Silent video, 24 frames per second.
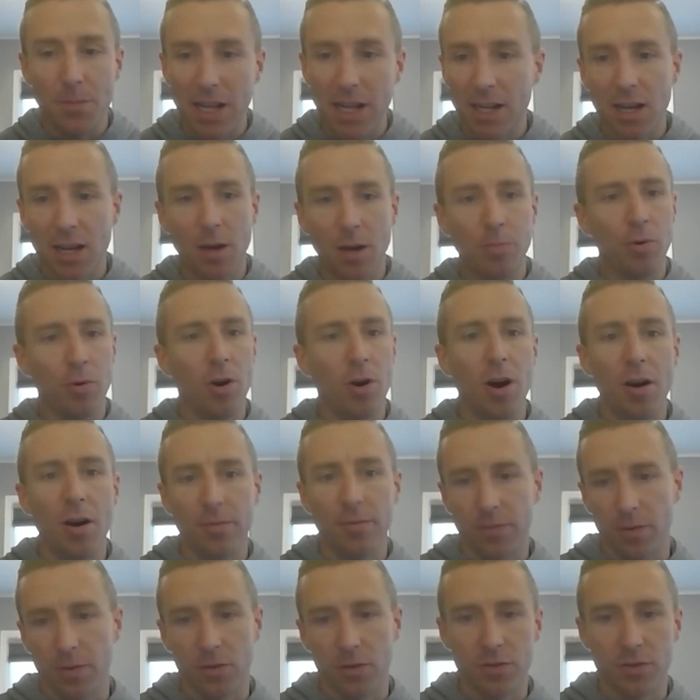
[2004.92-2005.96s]
made a couple
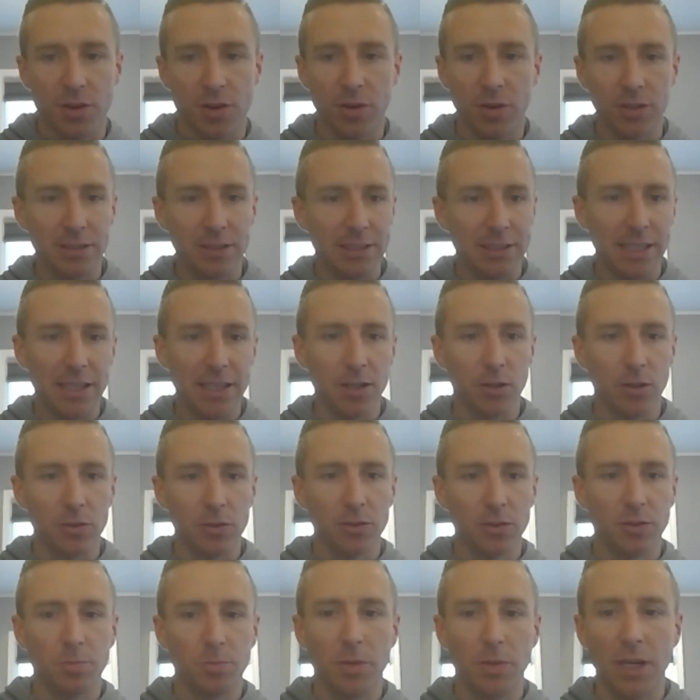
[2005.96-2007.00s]
offers on
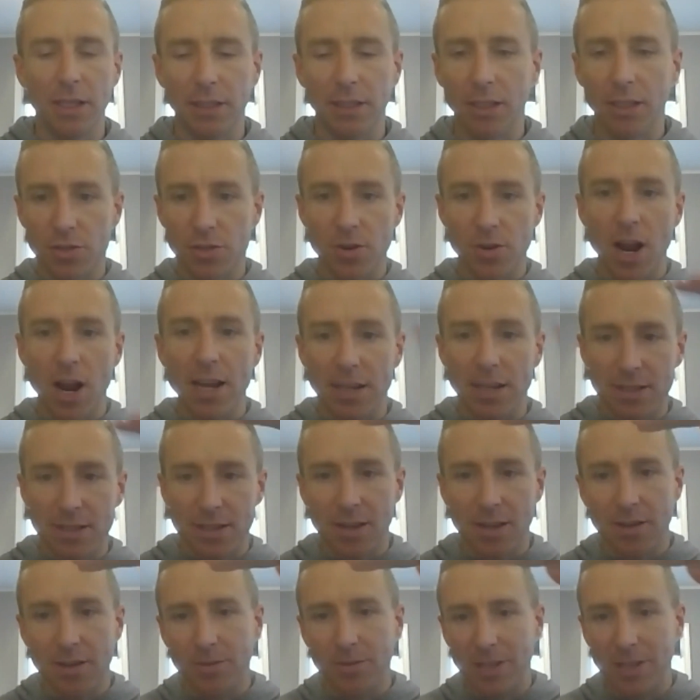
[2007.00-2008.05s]
deals, but the strike
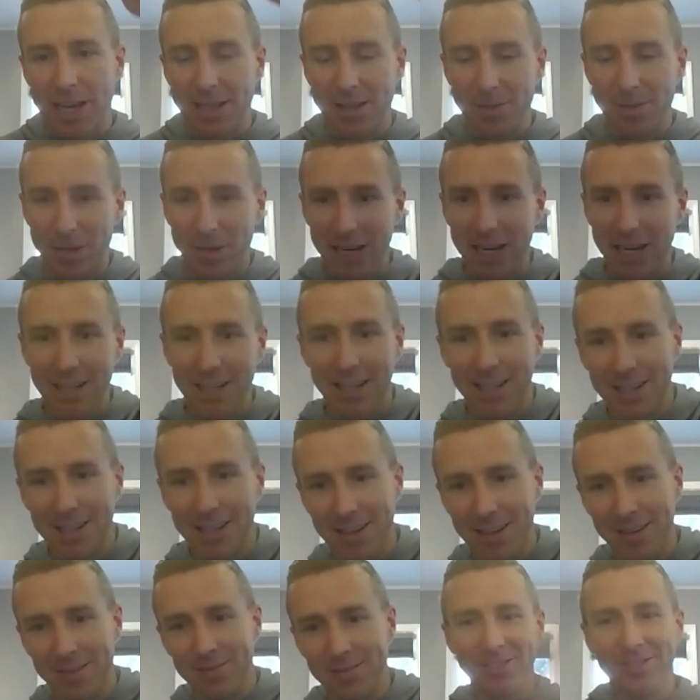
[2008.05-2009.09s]
zone at the beginning
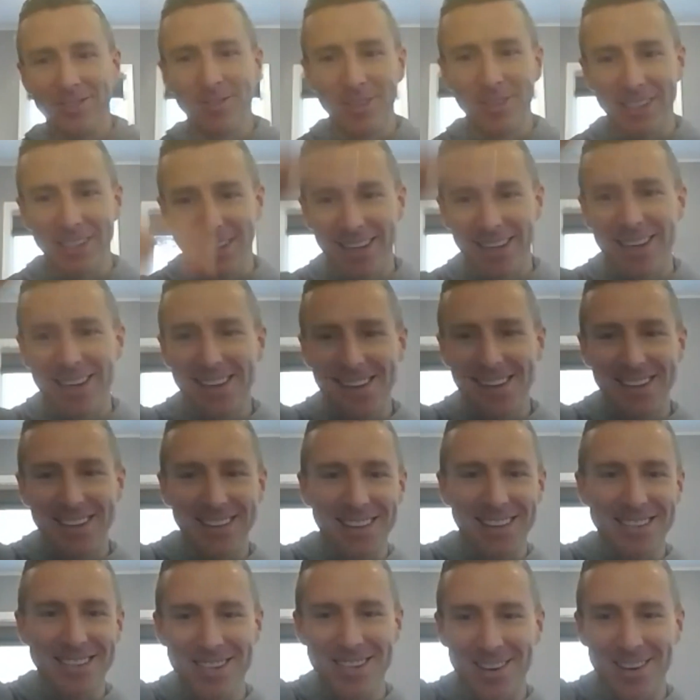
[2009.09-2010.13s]
of 20
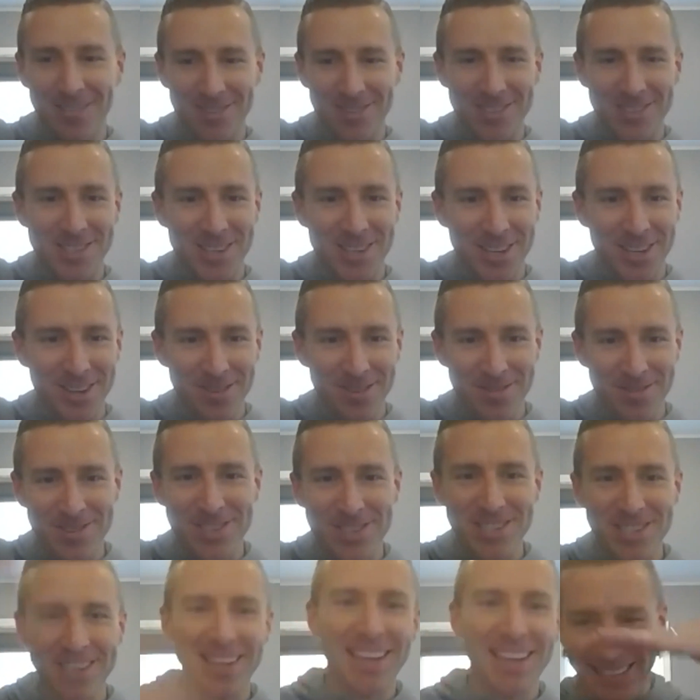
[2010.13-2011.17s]
this year was
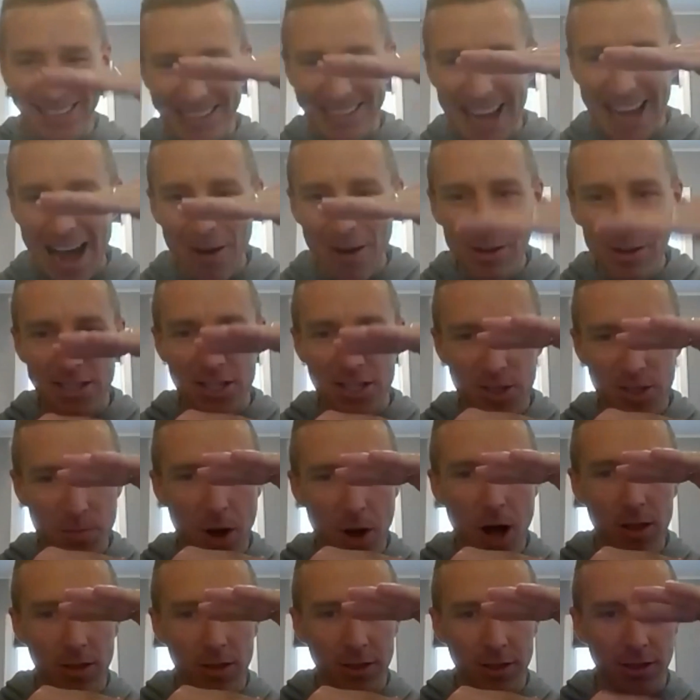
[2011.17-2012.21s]
huge and now it's
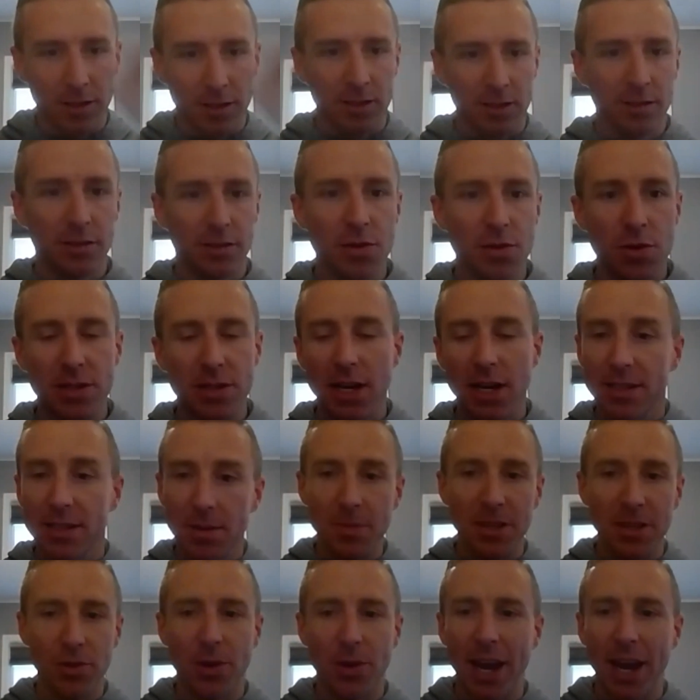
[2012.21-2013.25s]
smaller. So it
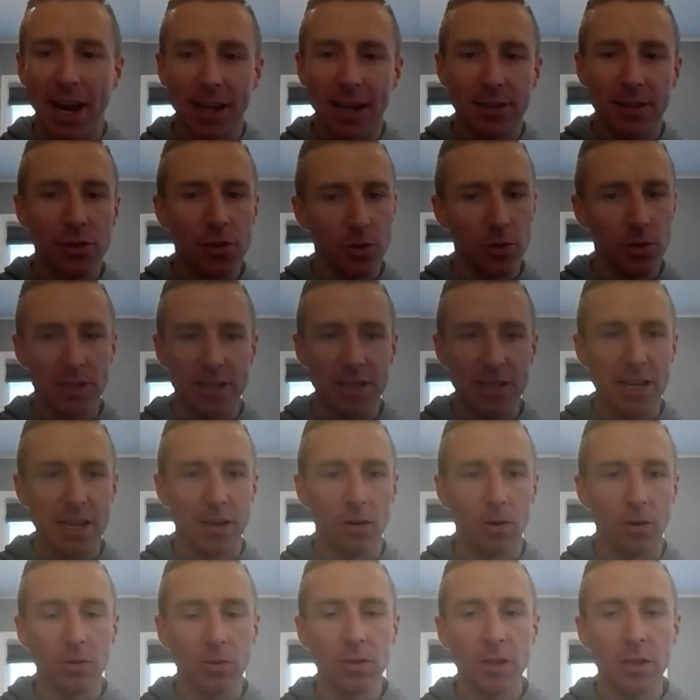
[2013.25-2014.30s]
doesn't mean you can't do a
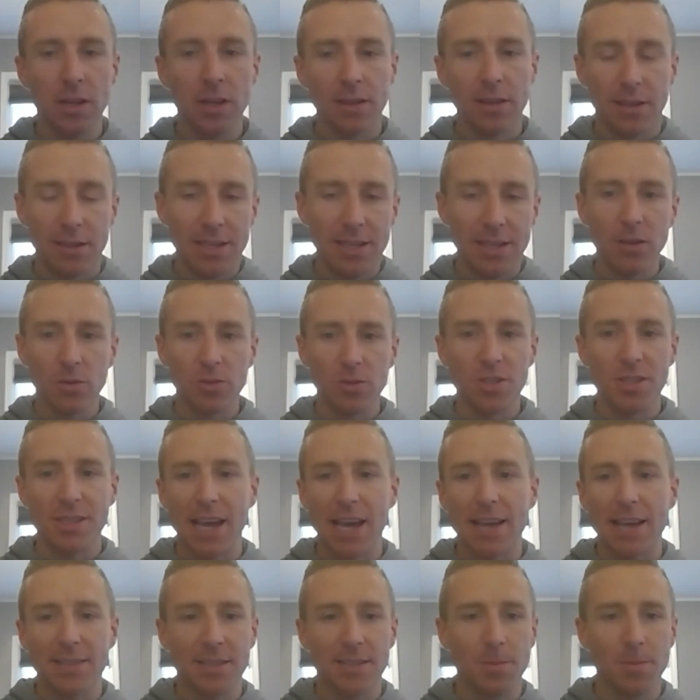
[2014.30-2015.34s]
deal. The deal just
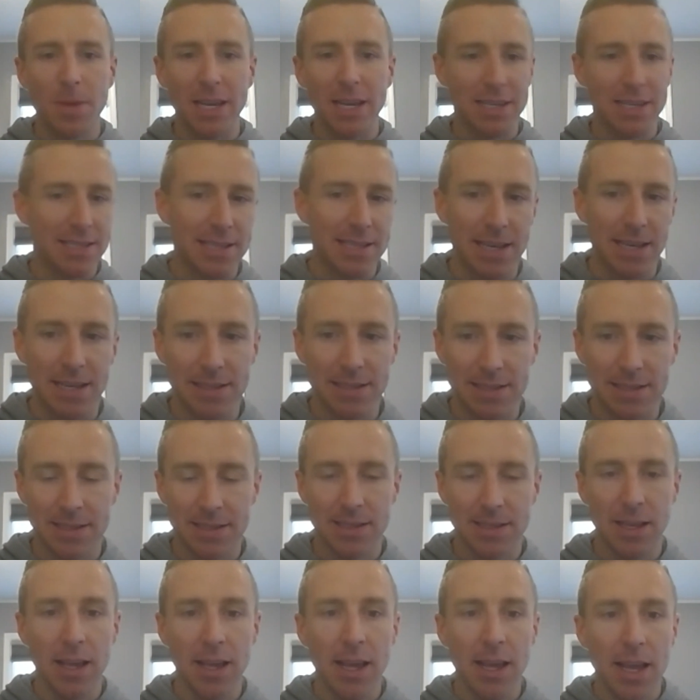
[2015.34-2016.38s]
has to make
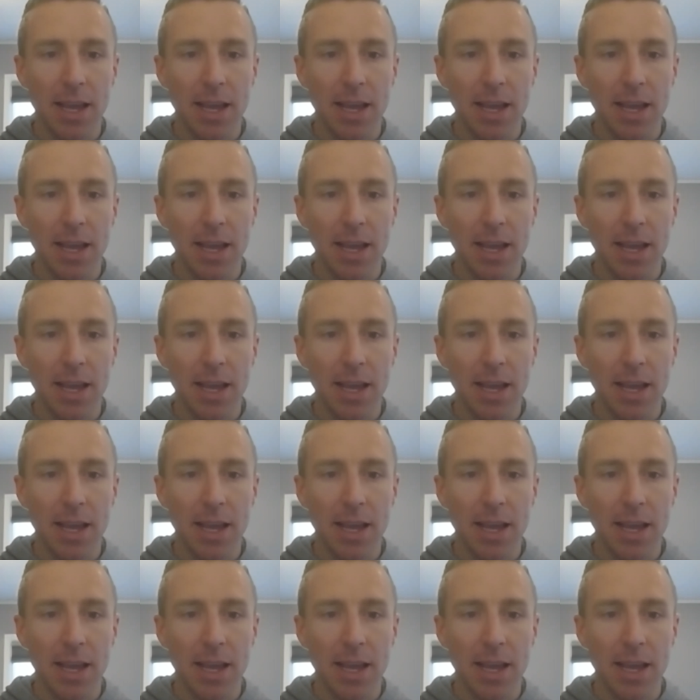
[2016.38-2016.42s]
sense.